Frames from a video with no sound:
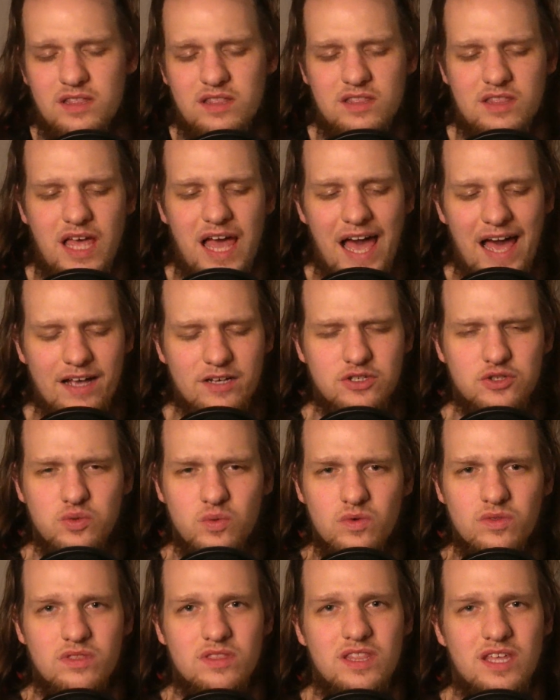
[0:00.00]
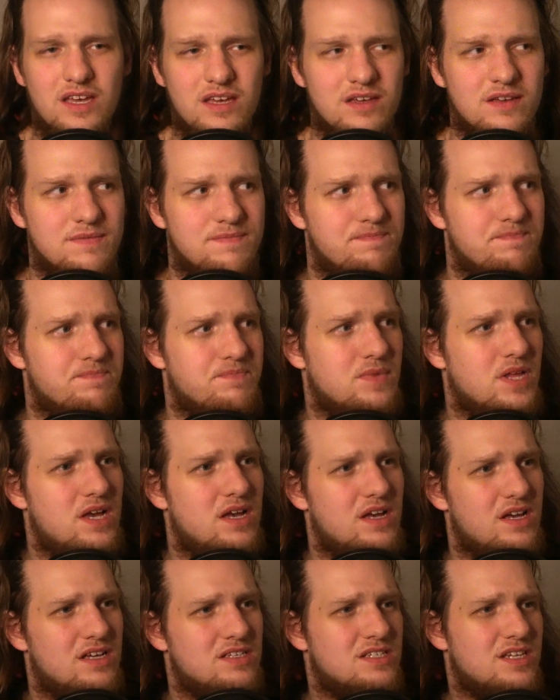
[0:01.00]
the actual thing,
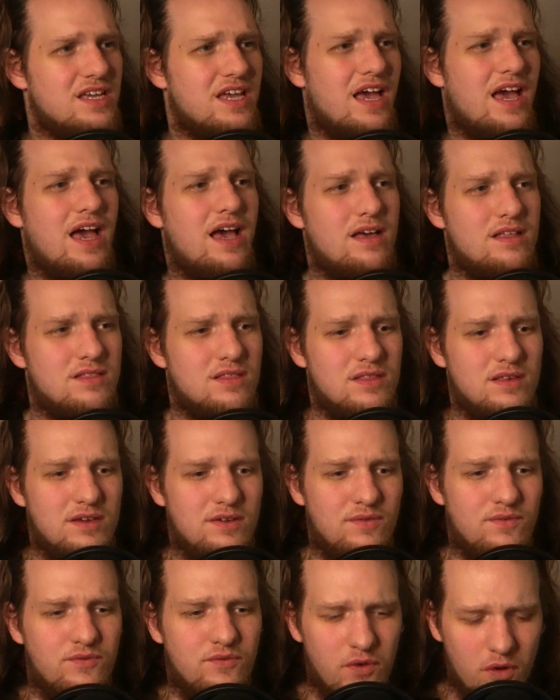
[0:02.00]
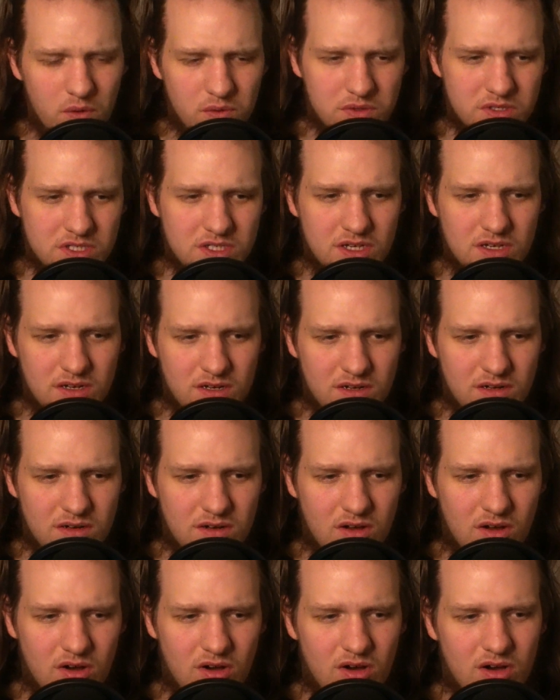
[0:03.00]
it's like an athlete focusing
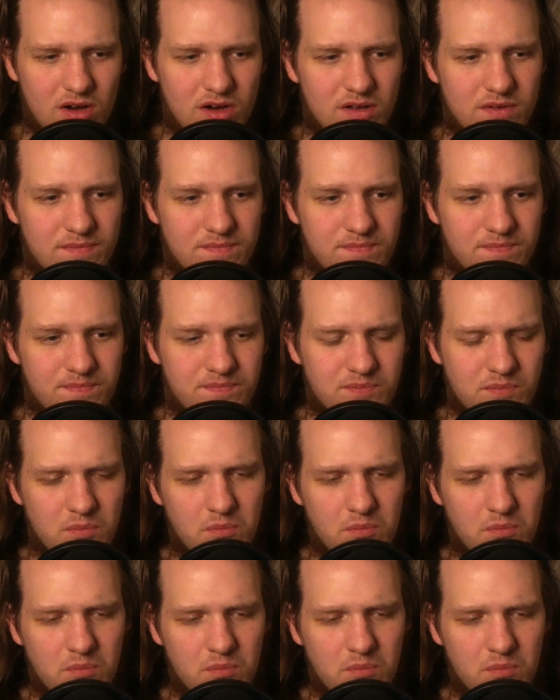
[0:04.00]
on